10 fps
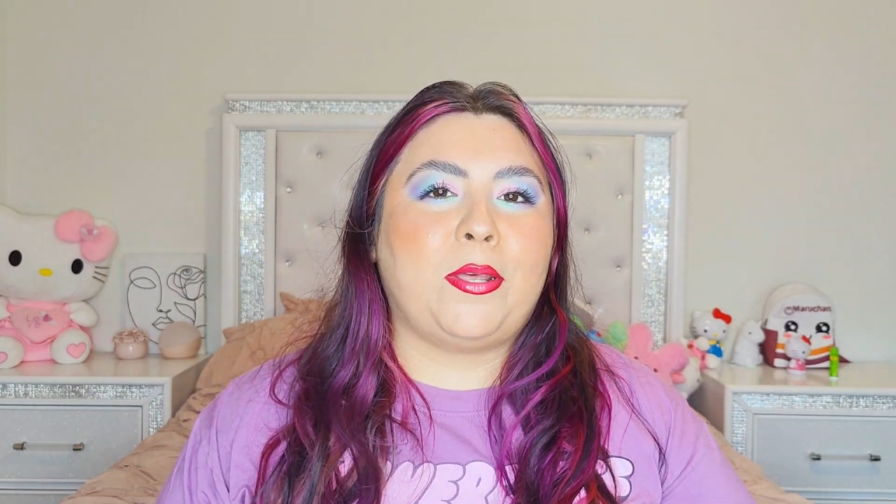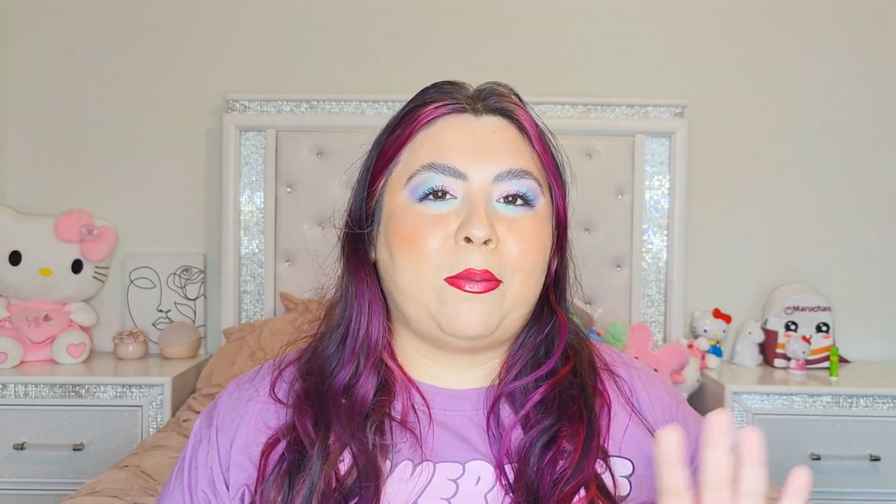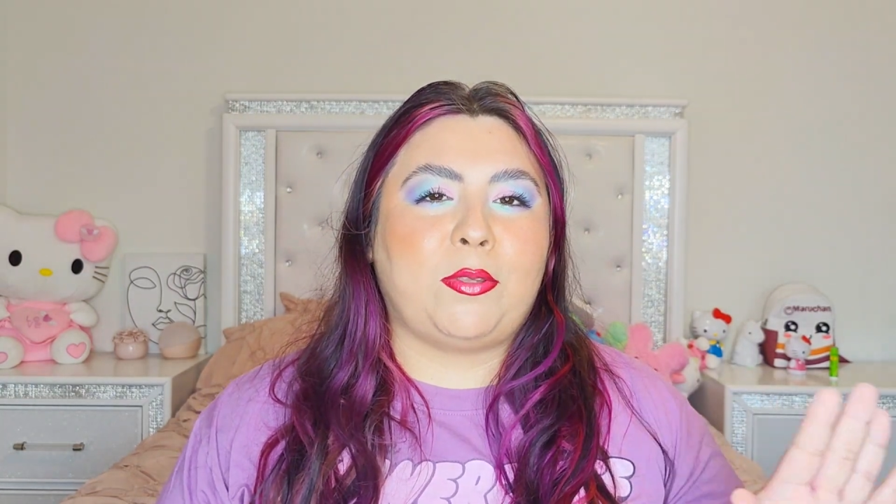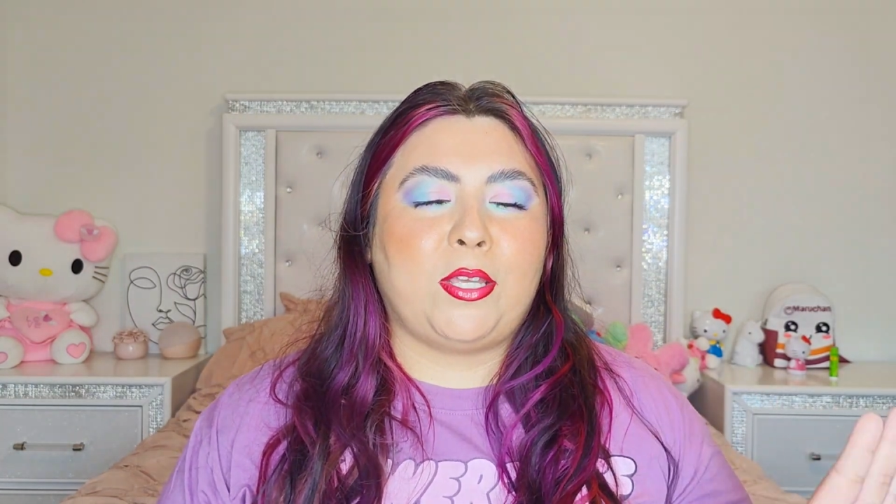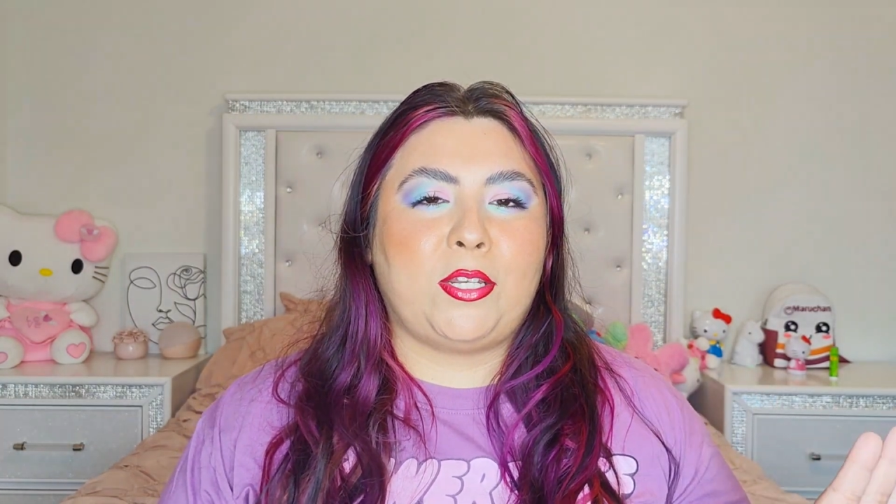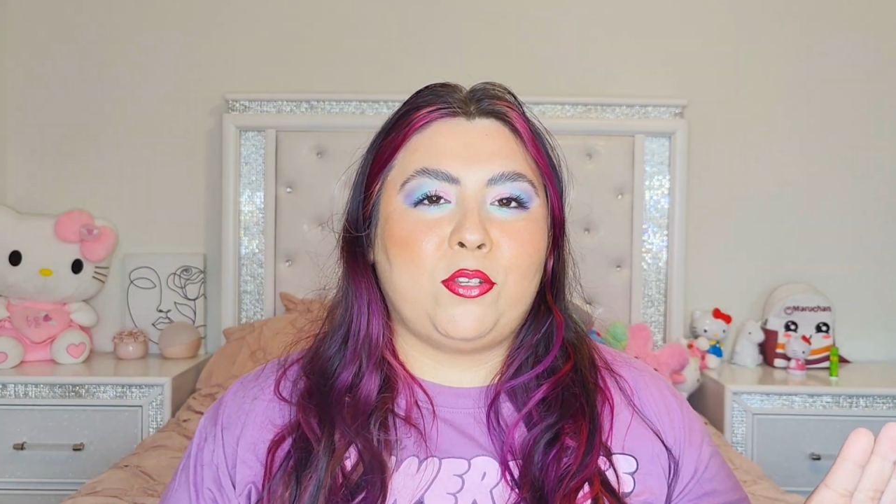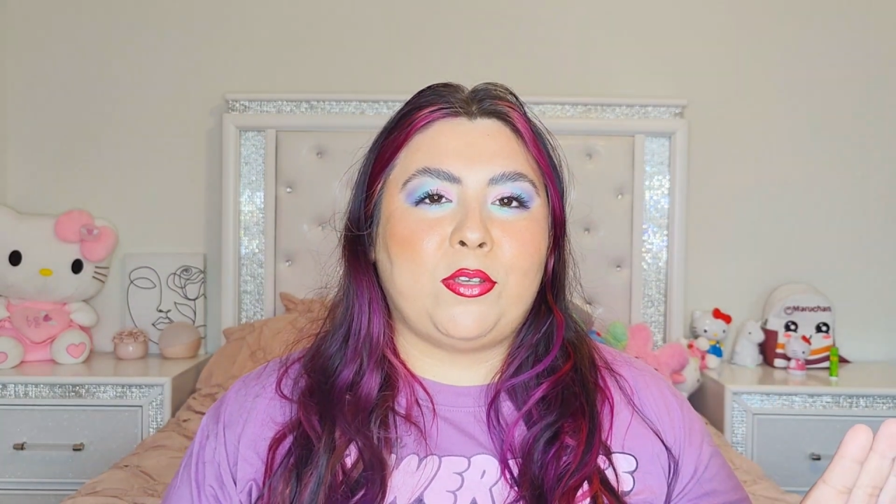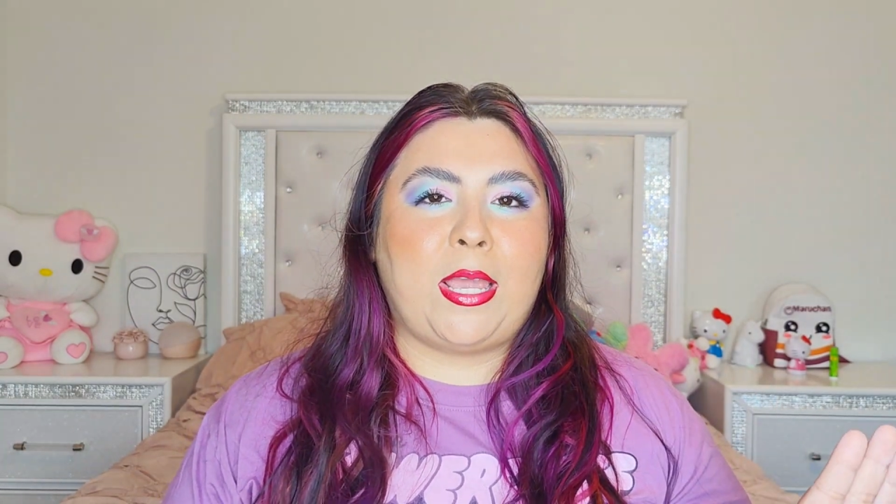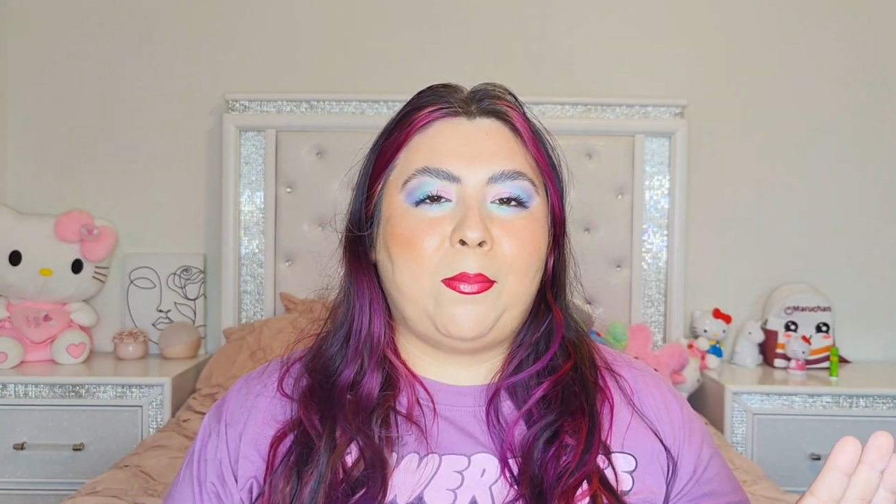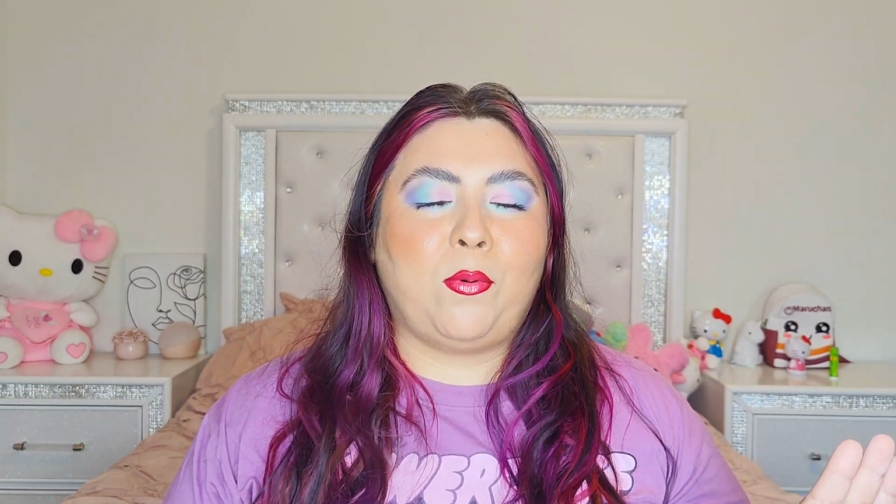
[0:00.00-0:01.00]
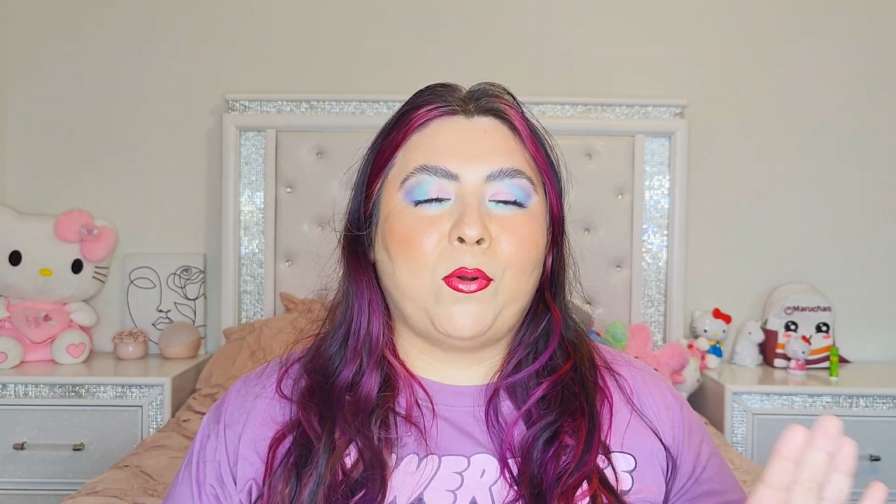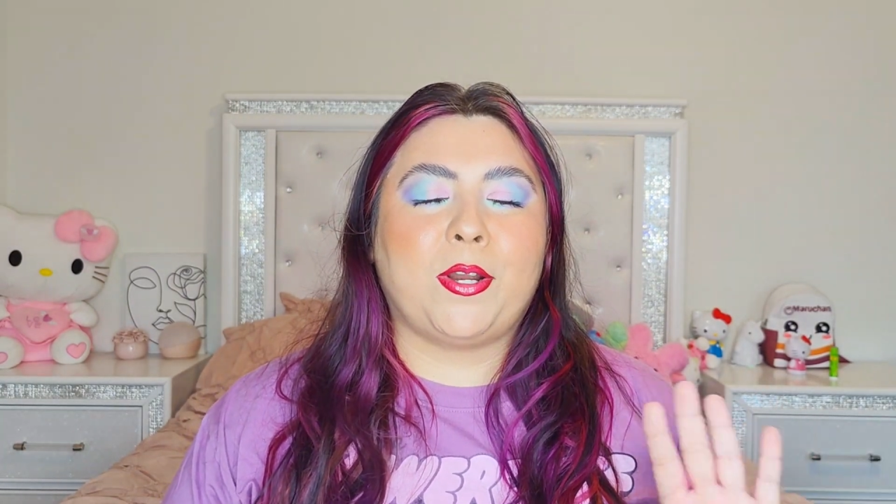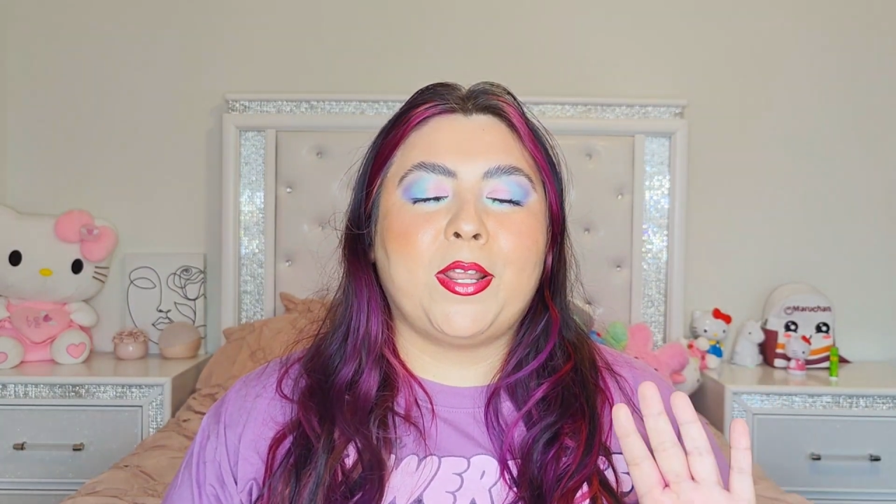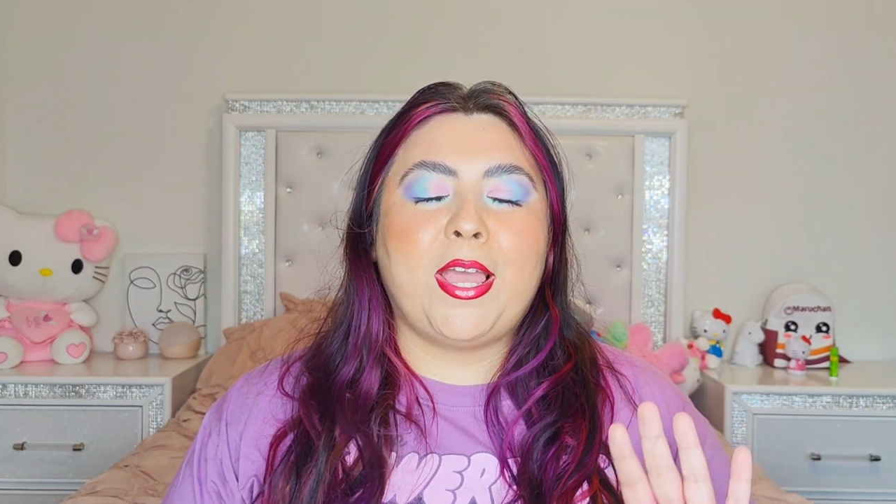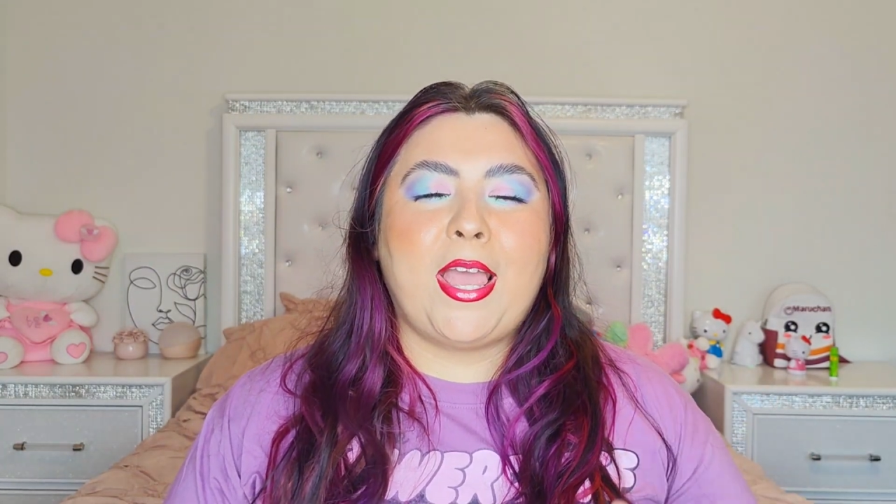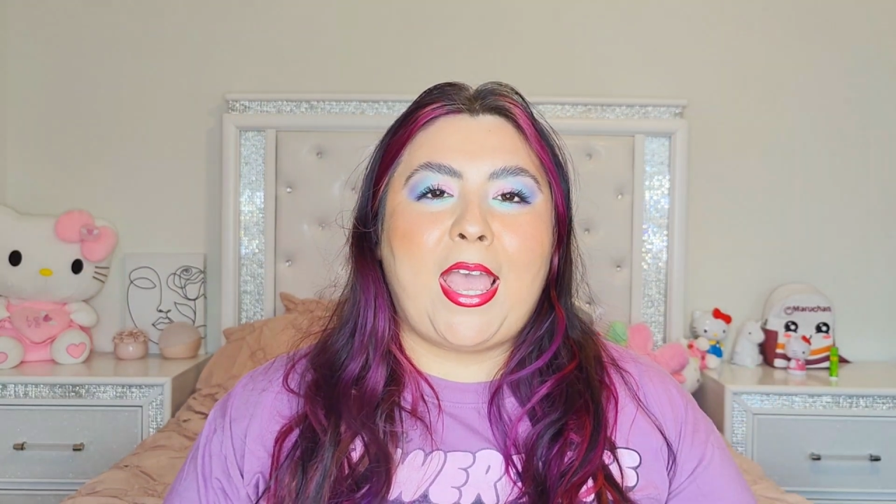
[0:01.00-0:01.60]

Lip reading: put up the new game board